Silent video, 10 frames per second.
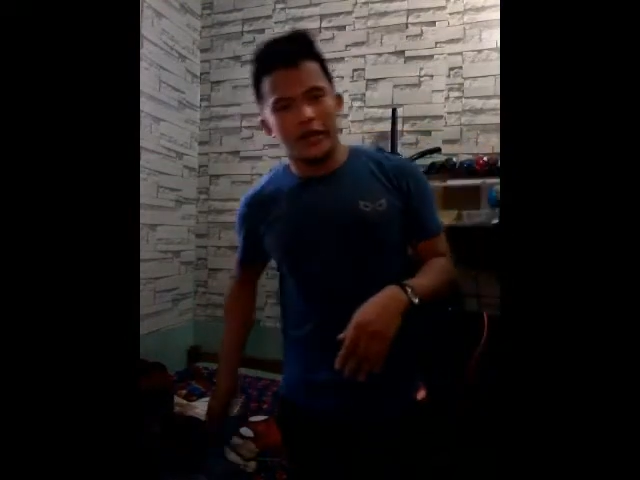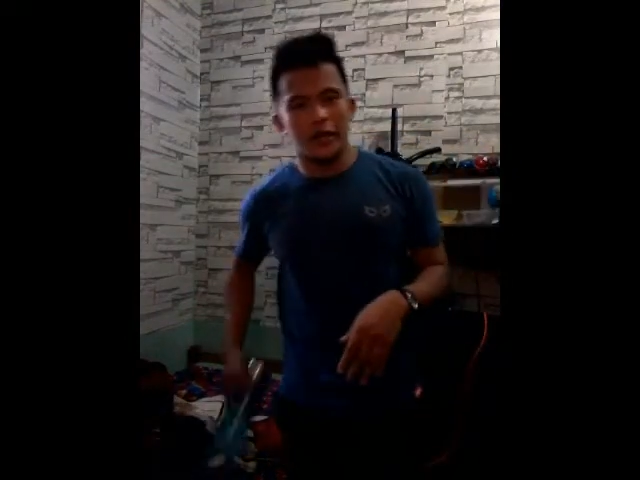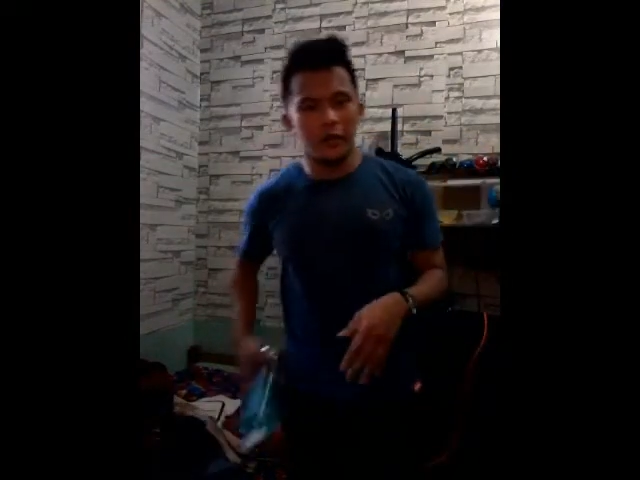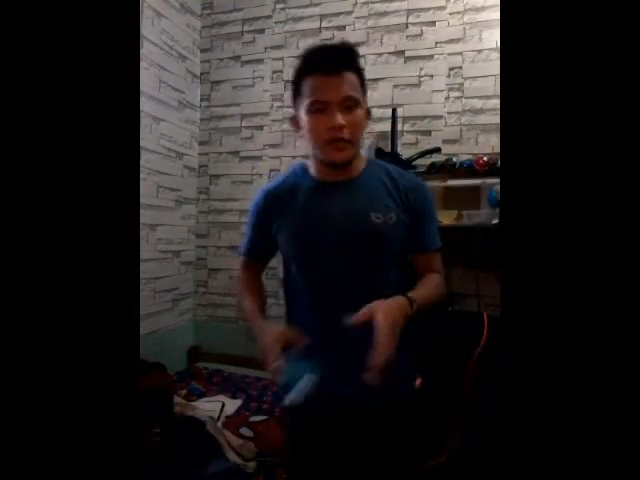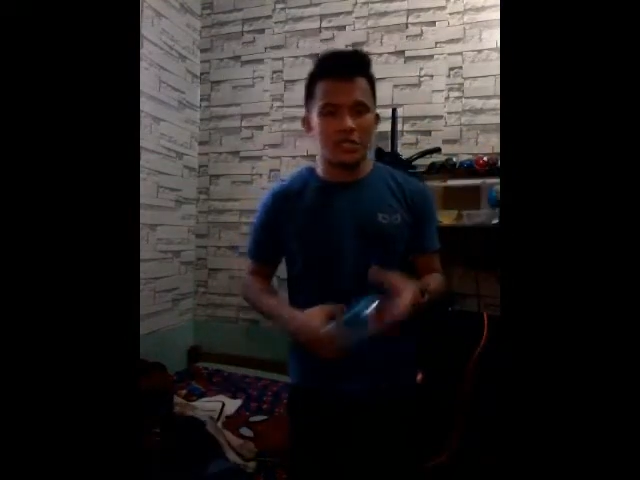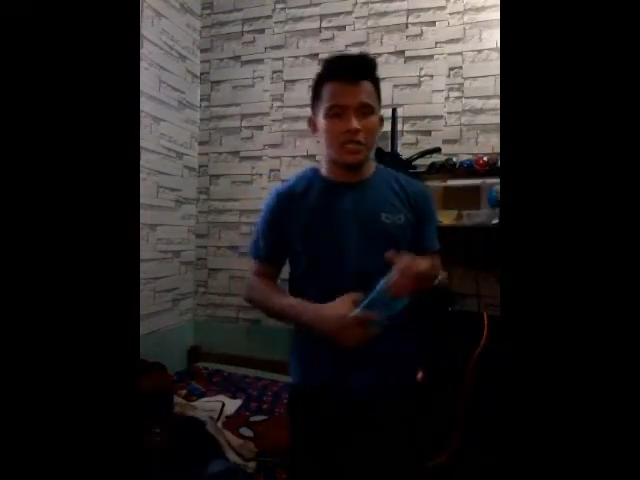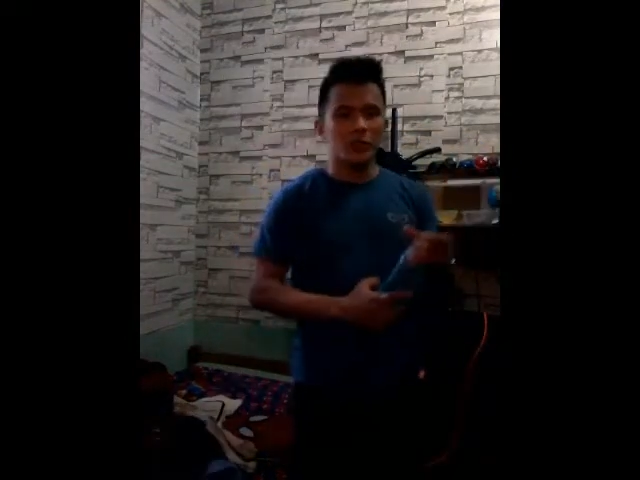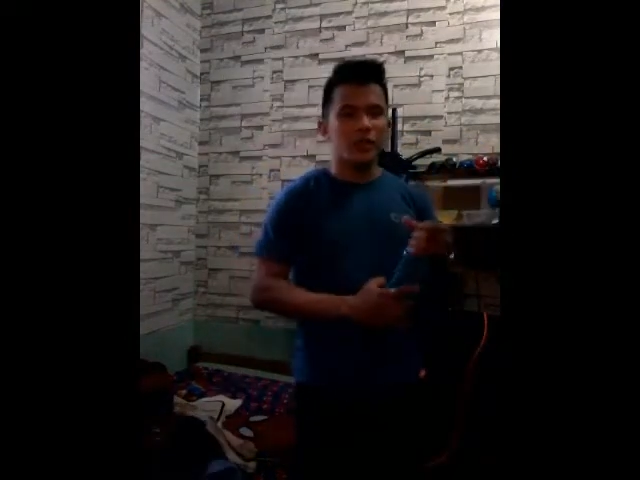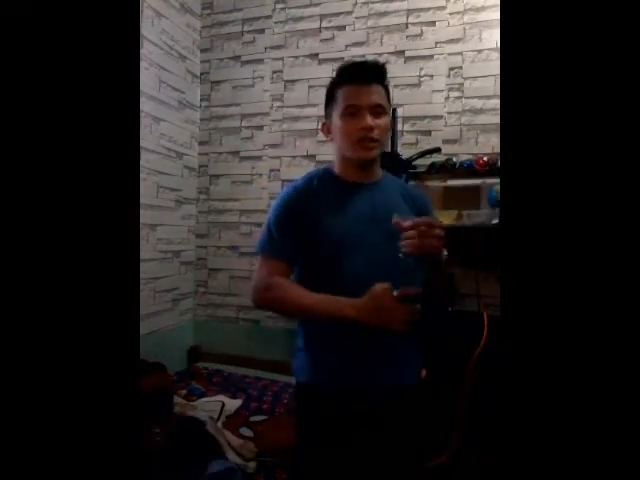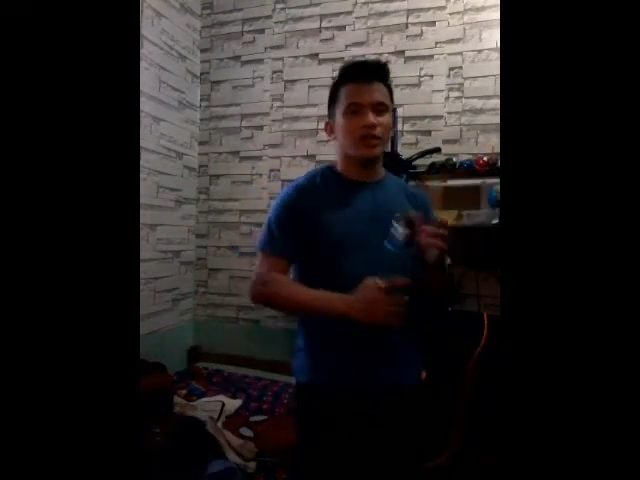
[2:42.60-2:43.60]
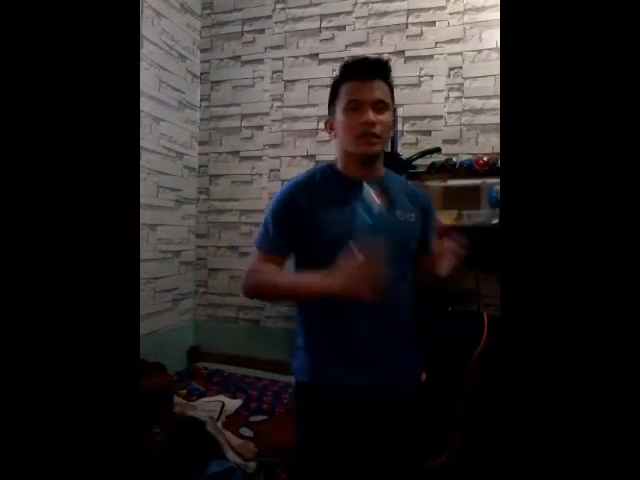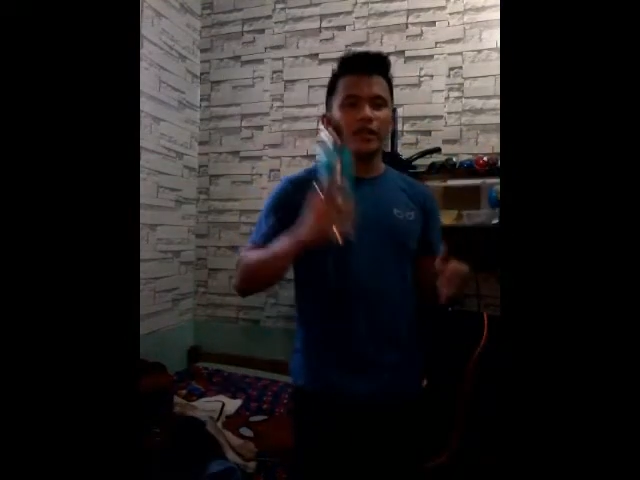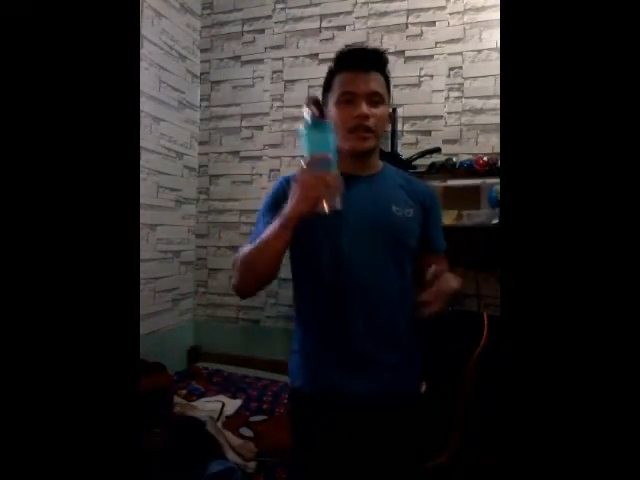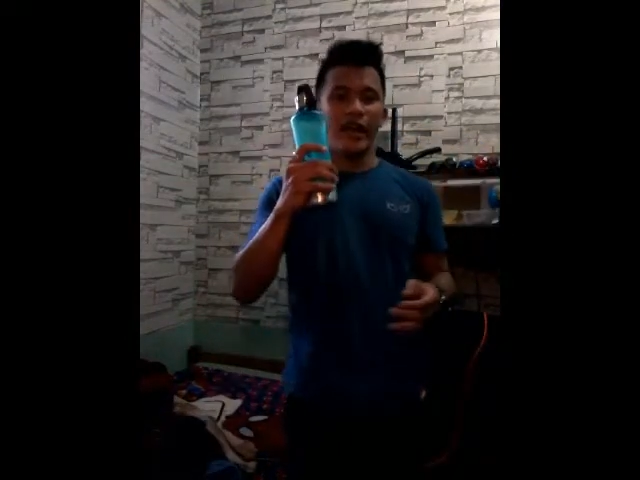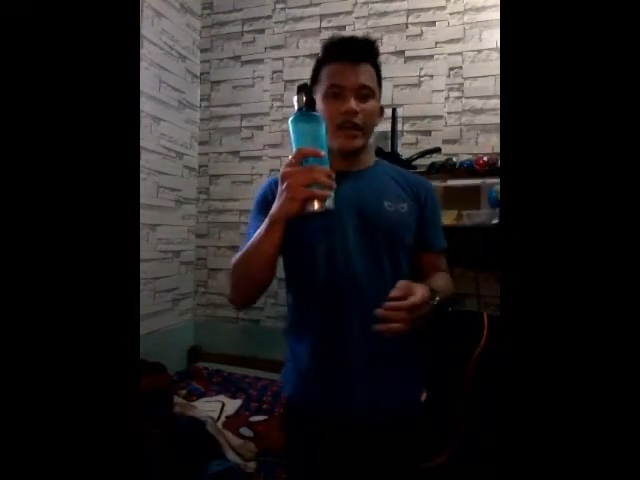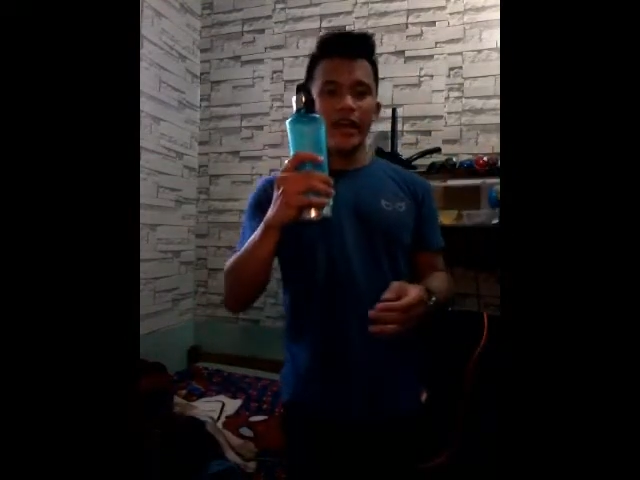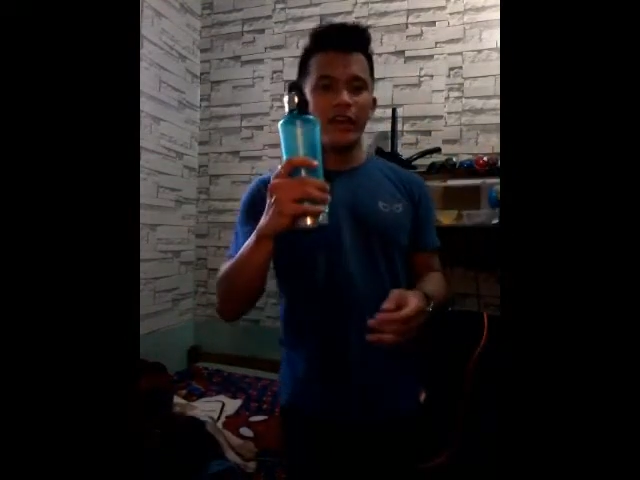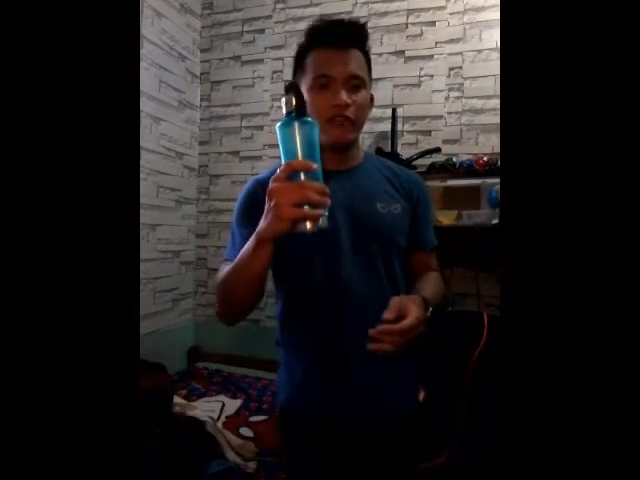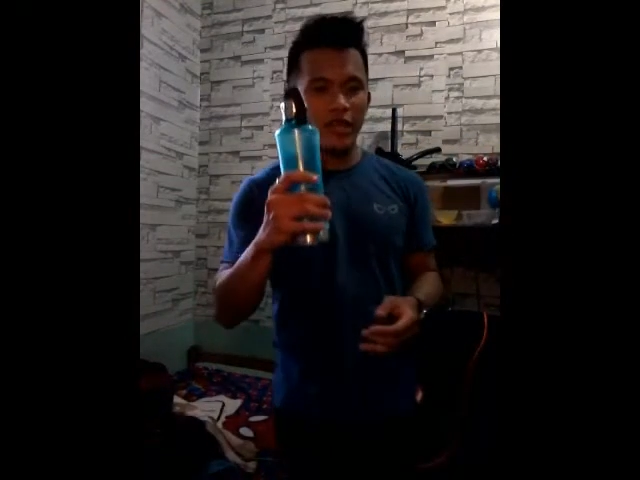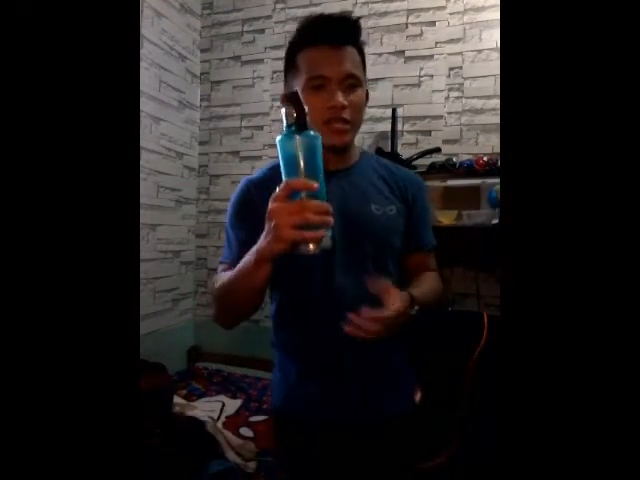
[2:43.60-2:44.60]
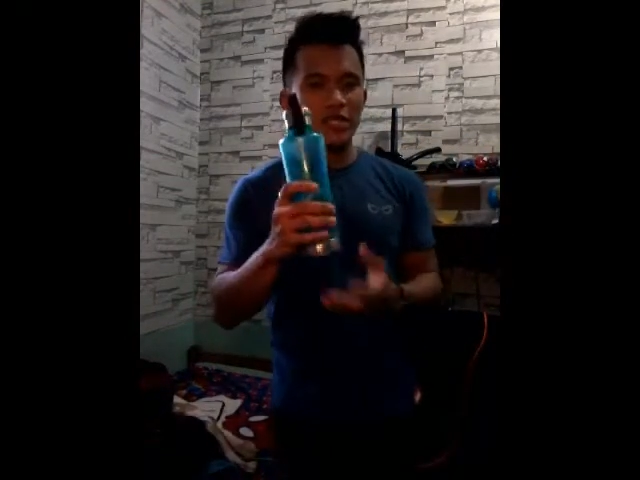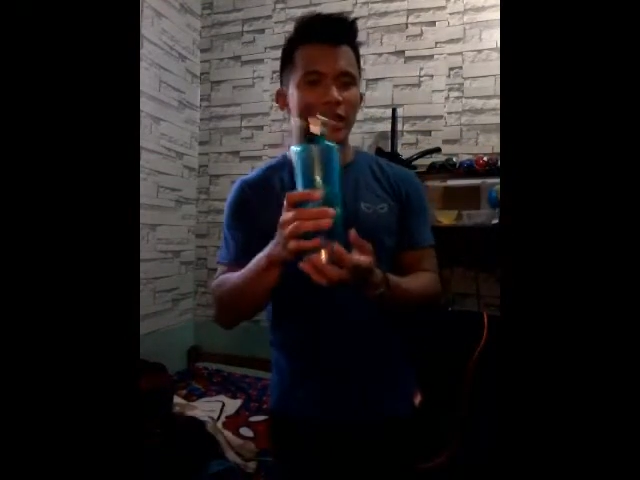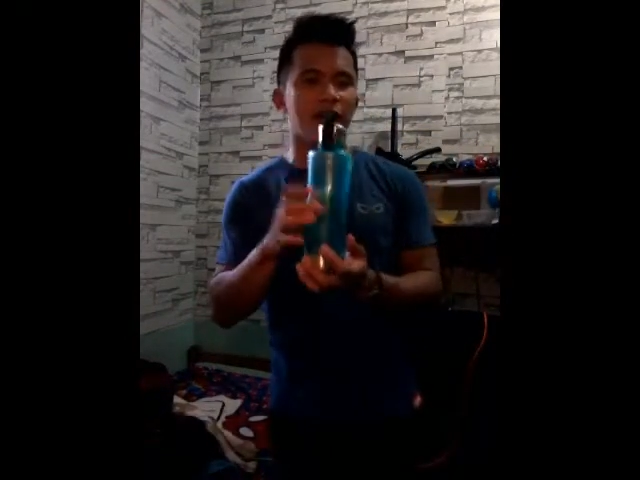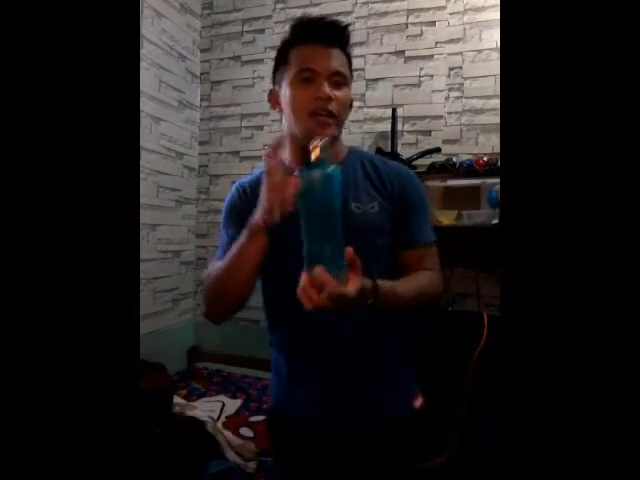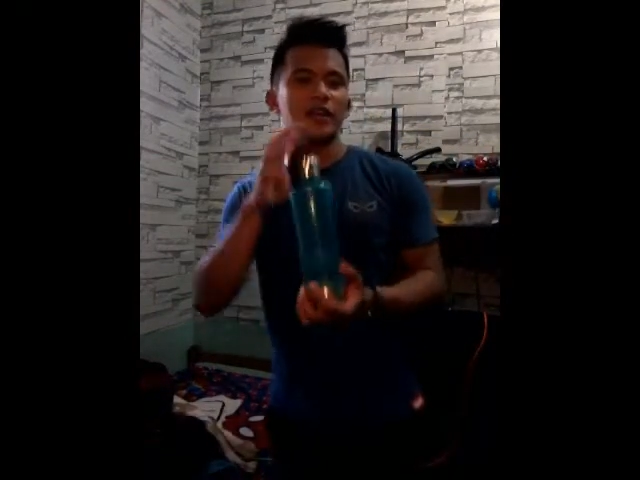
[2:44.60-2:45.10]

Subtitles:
I always see to it that I have this